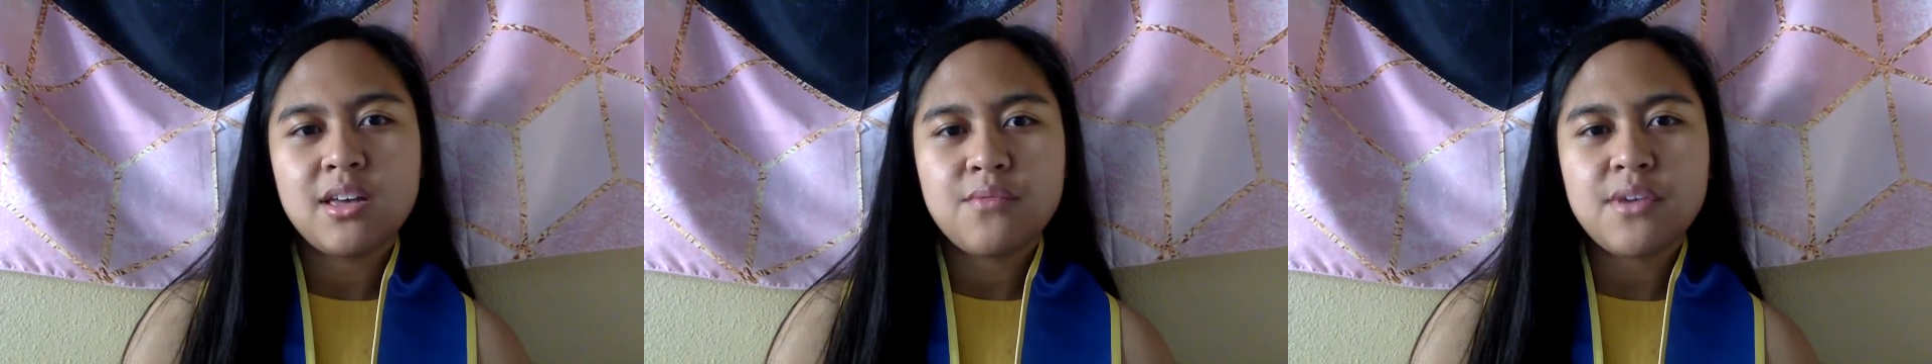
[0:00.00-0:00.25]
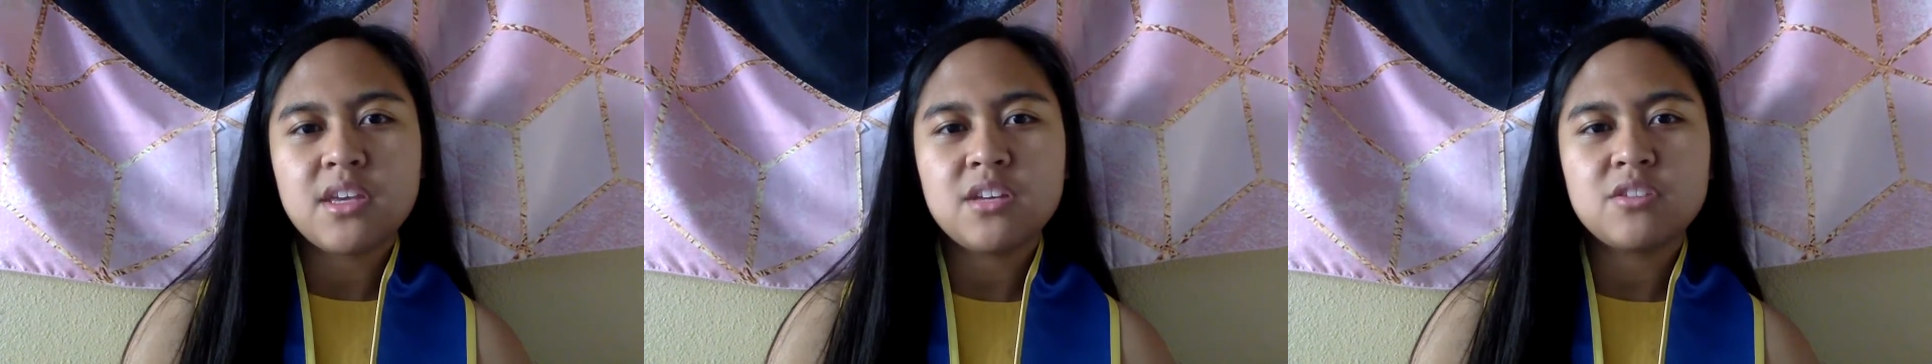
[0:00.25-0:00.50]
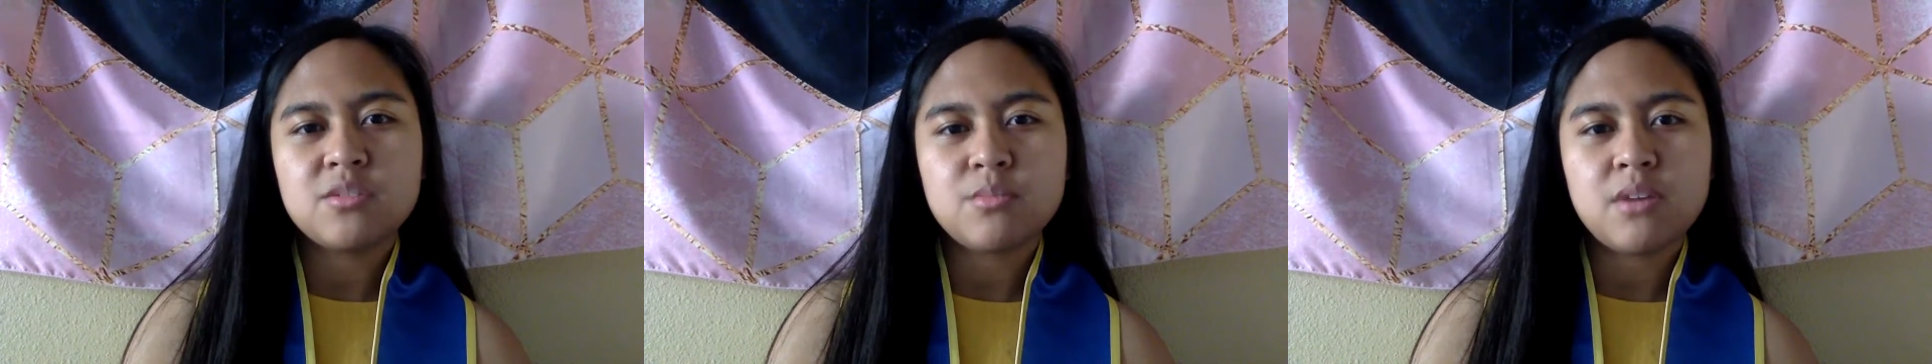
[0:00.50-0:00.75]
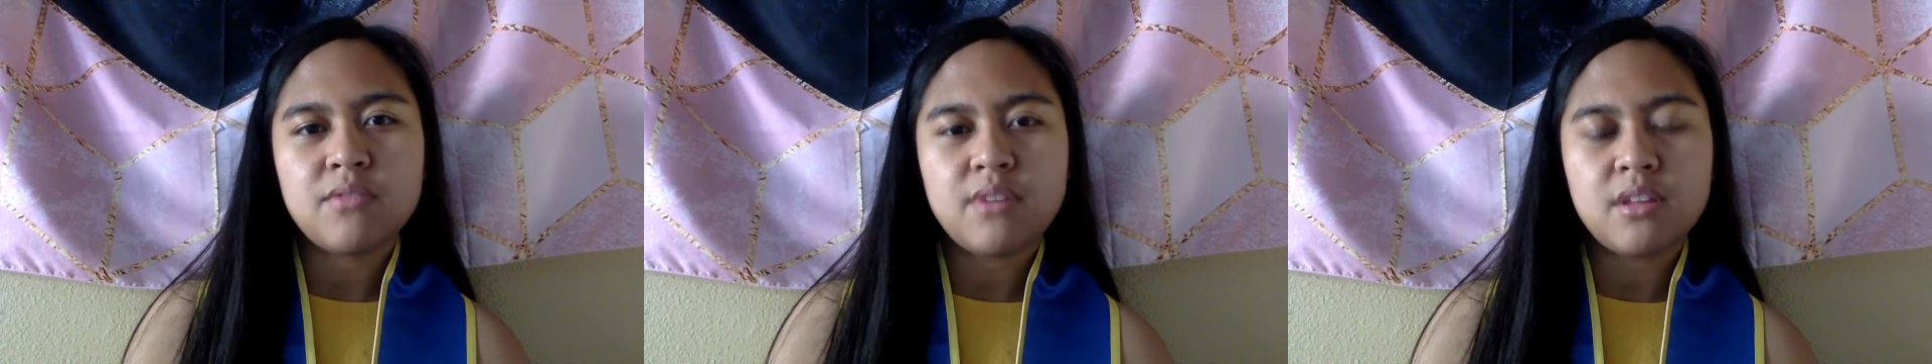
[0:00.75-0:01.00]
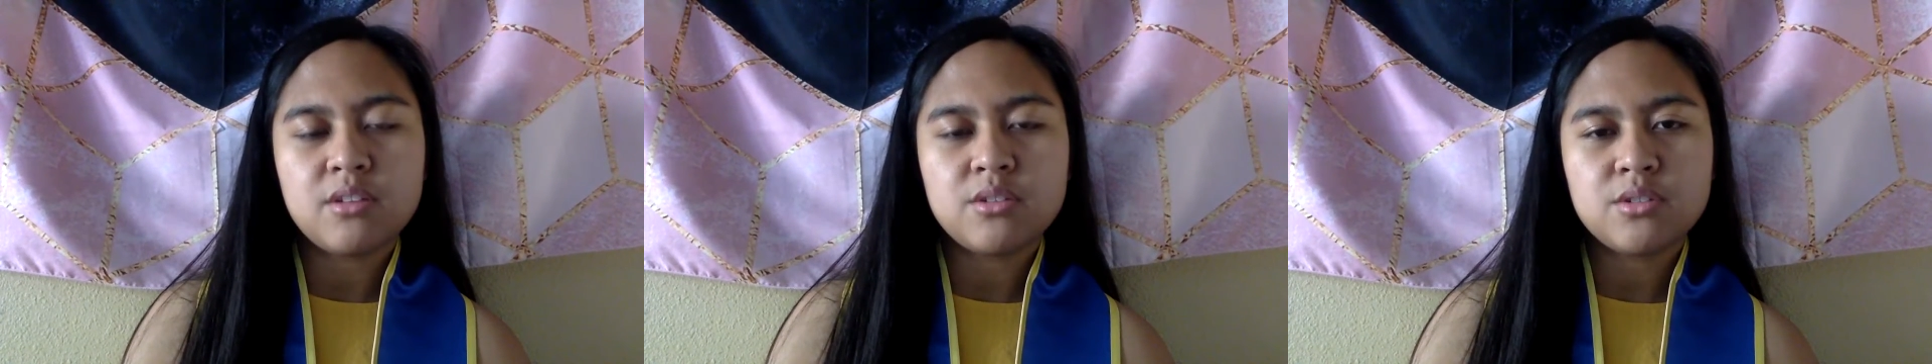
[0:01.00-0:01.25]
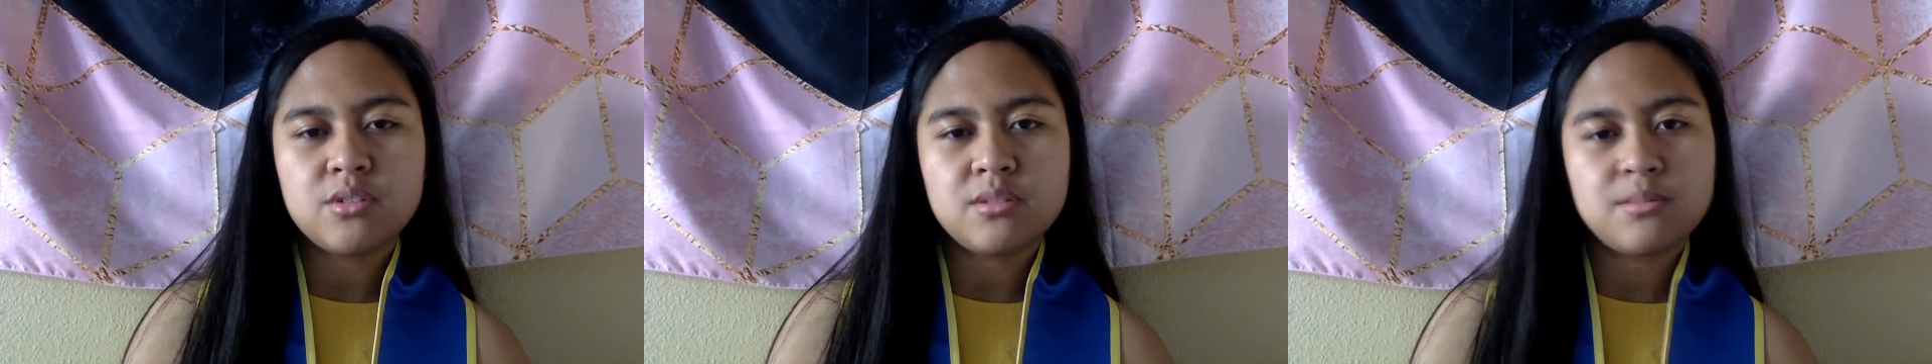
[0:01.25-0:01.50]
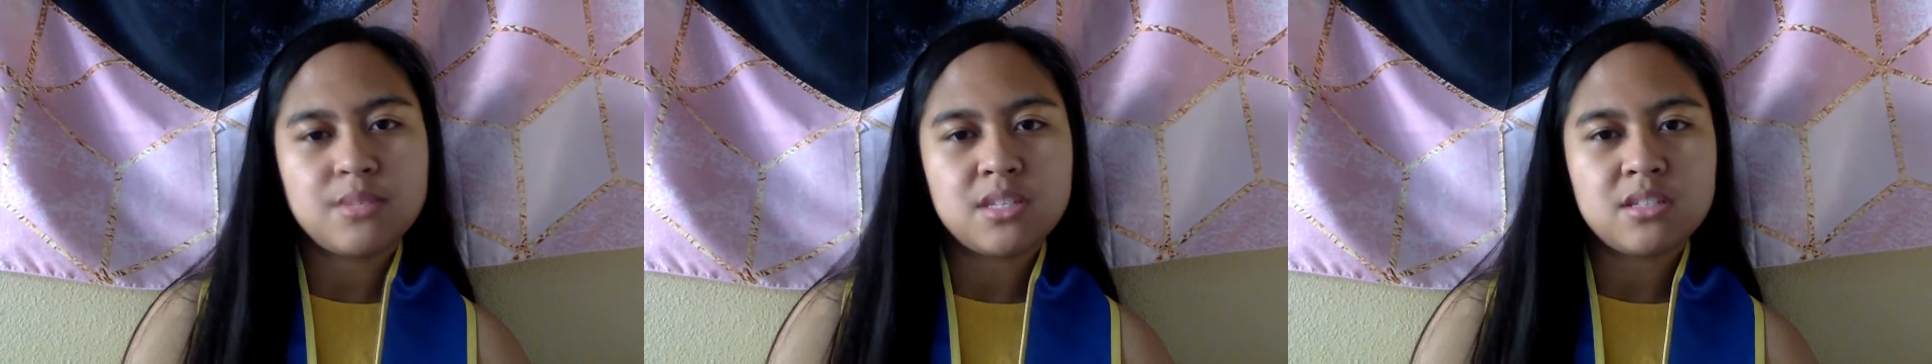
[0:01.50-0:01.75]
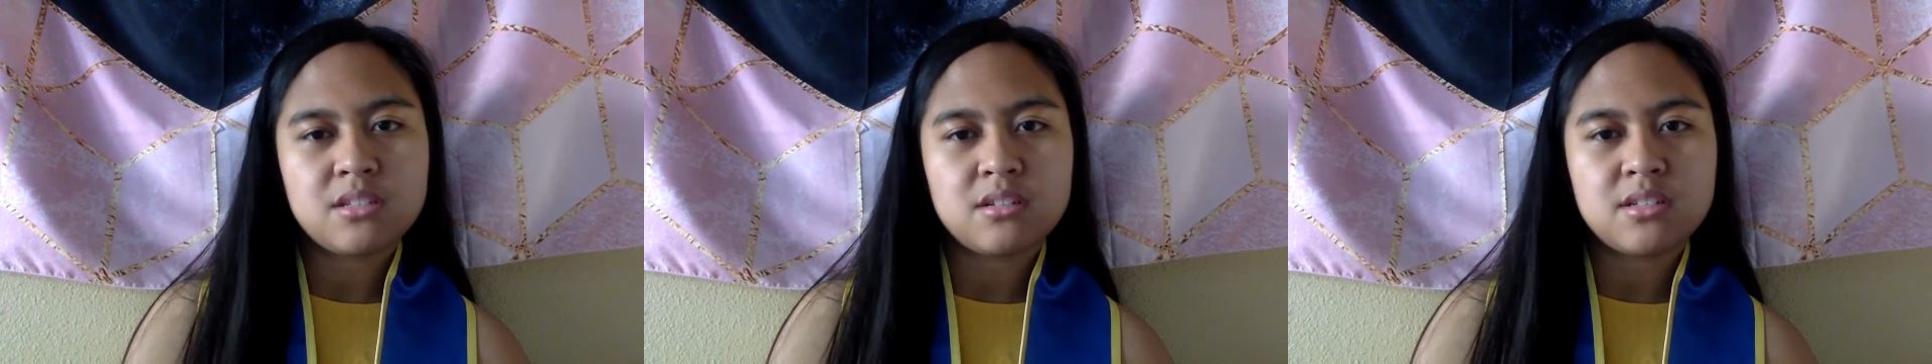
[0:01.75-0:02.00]
Thank you to my fellow student
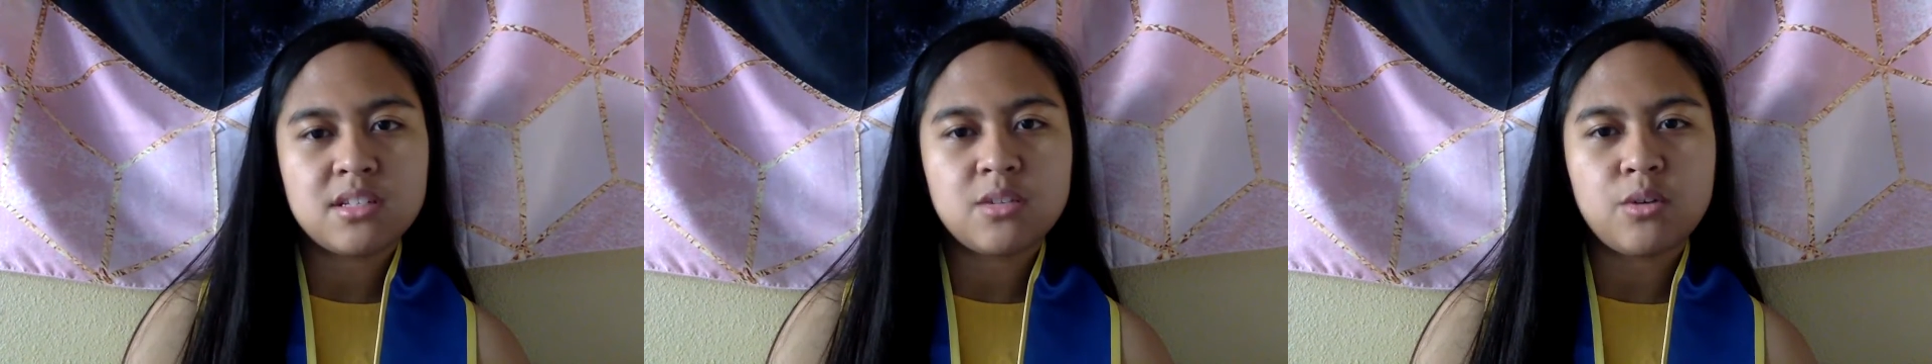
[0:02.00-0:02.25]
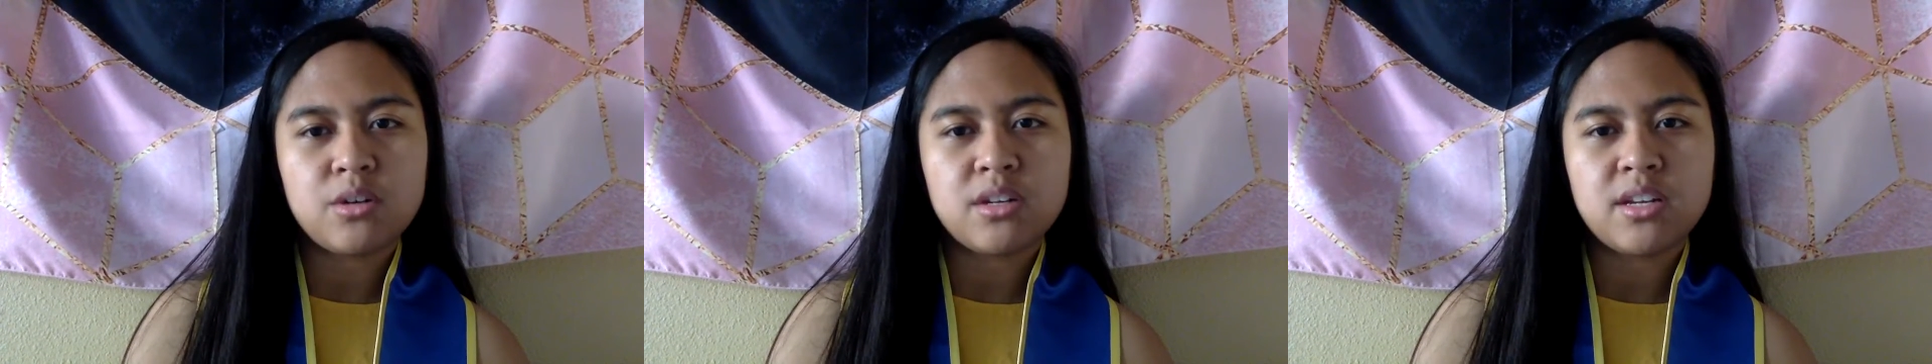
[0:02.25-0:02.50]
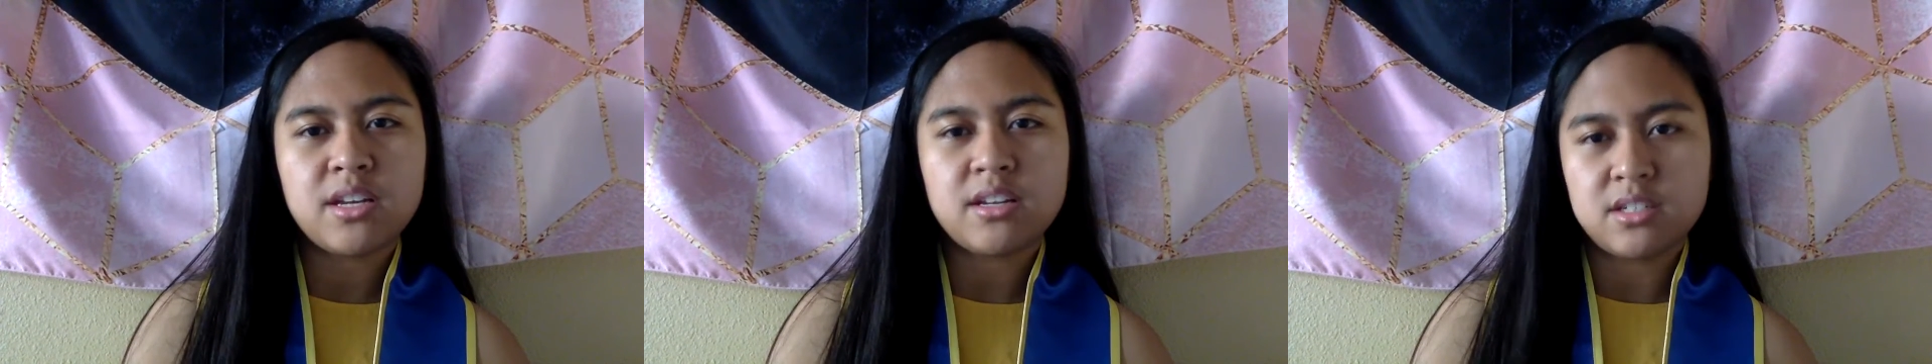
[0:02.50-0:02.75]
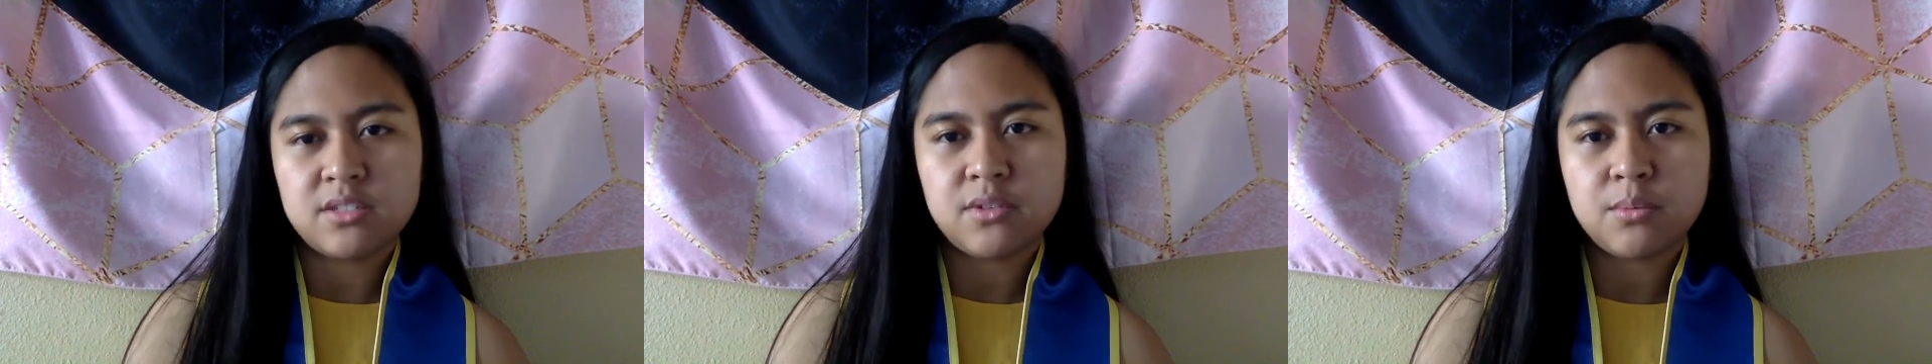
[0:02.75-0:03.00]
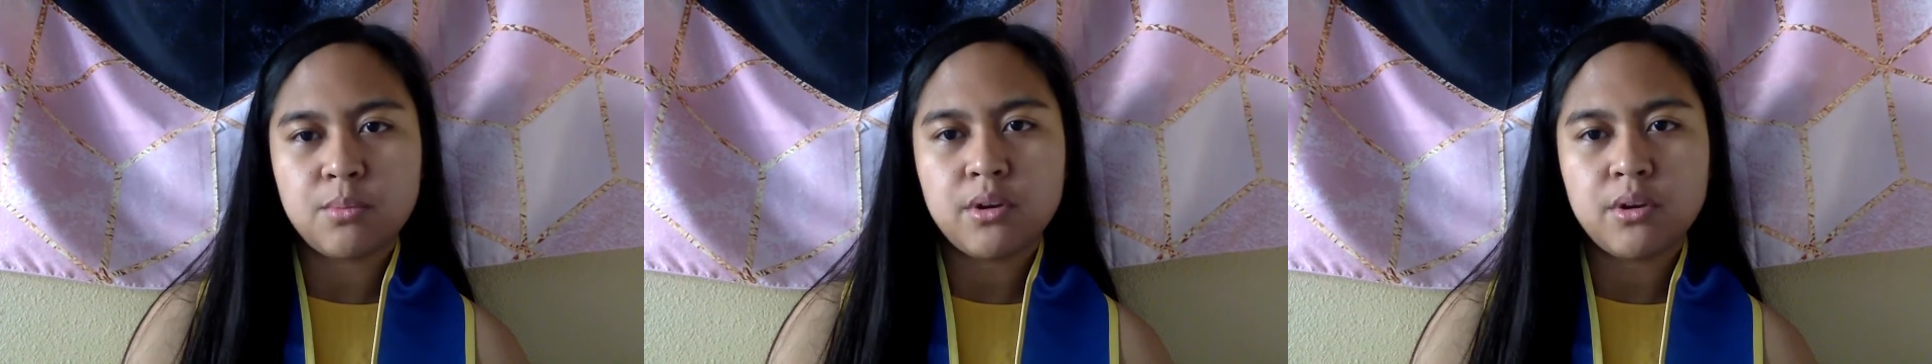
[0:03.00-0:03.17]
ministers and coordinators for